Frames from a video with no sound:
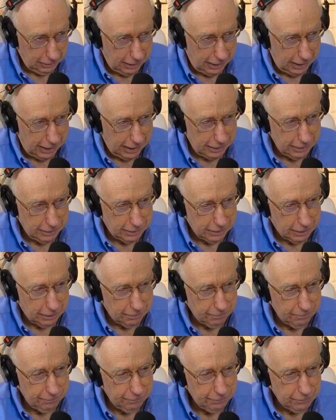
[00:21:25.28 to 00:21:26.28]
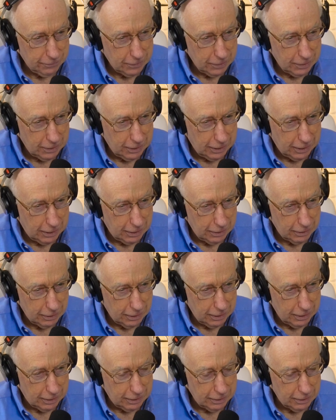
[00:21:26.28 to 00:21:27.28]
And, uh, and,
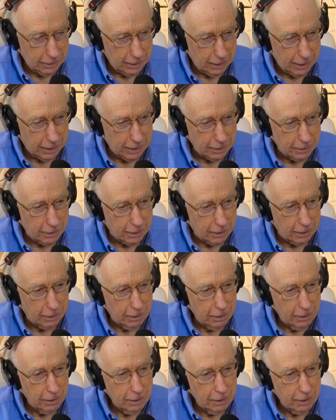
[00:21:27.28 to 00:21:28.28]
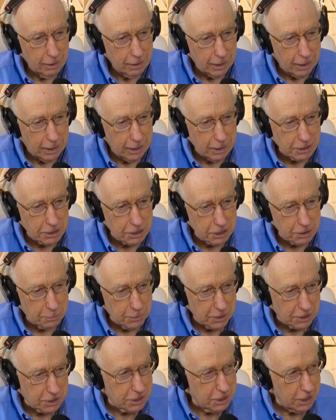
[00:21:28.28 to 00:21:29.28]
and, and, uh, and he says,
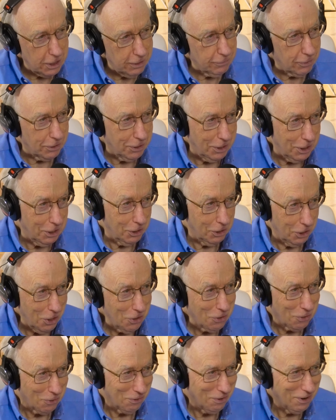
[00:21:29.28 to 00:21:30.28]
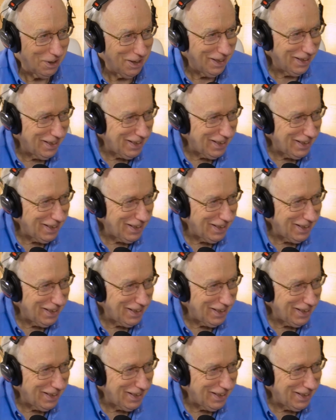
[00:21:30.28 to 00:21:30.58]
but Steve will need a loan.